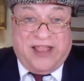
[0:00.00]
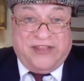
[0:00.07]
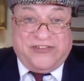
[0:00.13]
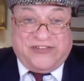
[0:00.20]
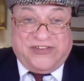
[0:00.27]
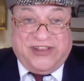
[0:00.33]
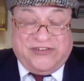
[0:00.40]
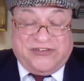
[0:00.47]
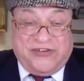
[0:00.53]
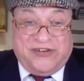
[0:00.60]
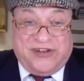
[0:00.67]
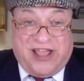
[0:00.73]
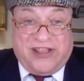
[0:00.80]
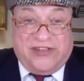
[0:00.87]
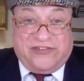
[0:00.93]
and see
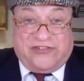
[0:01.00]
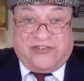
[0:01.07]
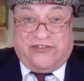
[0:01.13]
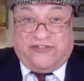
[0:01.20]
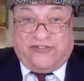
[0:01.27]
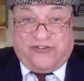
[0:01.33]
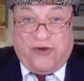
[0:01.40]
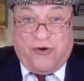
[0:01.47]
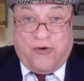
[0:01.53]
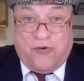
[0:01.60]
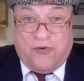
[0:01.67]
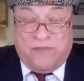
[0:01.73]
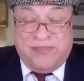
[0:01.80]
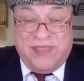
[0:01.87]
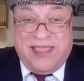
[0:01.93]
tonight's
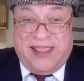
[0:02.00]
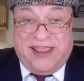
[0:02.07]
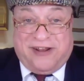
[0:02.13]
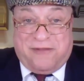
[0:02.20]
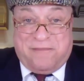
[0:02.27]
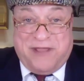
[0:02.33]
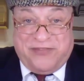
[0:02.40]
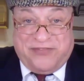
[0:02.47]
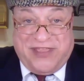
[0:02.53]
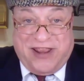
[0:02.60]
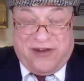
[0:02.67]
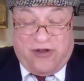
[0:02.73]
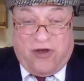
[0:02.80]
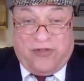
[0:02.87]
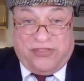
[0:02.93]
show. It'll be
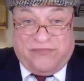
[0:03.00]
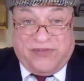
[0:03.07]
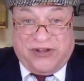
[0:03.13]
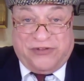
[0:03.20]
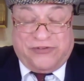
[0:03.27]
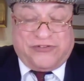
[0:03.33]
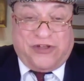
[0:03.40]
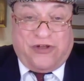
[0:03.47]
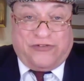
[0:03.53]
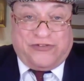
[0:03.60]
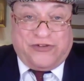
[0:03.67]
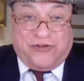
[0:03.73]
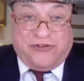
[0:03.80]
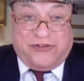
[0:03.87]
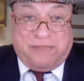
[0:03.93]
there on the video. It's
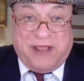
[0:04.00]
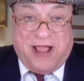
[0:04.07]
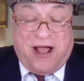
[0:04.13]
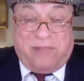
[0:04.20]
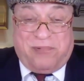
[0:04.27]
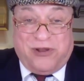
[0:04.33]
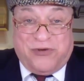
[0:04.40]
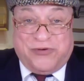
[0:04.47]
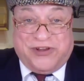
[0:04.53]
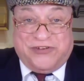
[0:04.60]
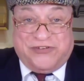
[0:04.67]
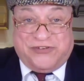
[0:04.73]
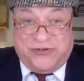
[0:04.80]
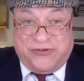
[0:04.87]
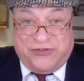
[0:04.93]
also going to be
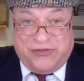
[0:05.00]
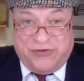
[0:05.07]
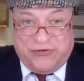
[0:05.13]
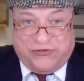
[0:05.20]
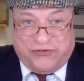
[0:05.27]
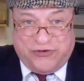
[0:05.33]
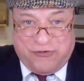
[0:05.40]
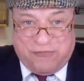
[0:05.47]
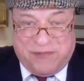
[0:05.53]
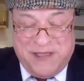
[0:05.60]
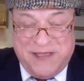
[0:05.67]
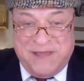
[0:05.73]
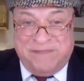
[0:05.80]
uploaded to YouTube.